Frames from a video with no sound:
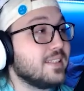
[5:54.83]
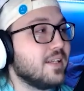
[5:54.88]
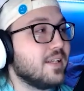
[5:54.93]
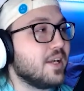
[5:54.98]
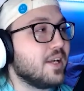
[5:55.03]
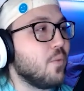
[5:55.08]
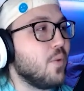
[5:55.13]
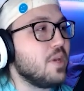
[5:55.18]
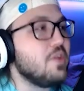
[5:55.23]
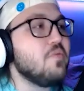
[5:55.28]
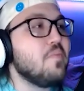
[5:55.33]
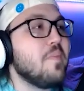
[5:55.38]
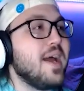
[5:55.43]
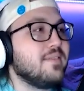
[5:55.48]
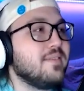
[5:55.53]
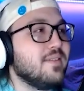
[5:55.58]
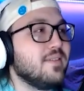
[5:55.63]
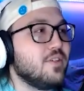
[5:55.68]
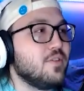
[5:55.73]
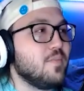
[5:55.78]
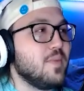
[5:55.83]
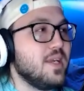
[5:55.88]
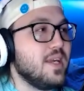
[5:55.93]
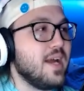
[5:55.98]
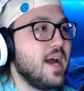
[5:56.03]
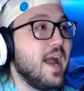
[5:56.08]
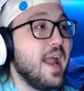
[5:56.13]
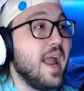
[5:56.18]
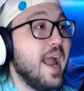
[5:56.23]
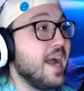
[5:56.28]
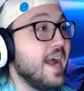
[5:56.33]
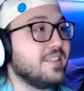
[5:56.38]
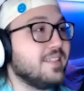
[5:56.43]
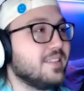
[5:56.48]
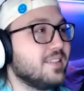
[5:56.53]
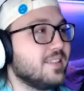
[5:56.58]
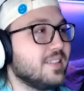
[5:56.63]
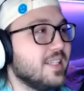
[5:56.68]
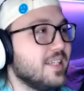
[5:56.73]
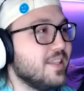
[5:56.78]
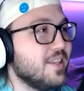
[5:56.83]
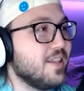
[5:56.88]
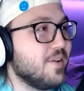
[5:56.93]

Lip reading: like, when you messaged me, I hadn't seen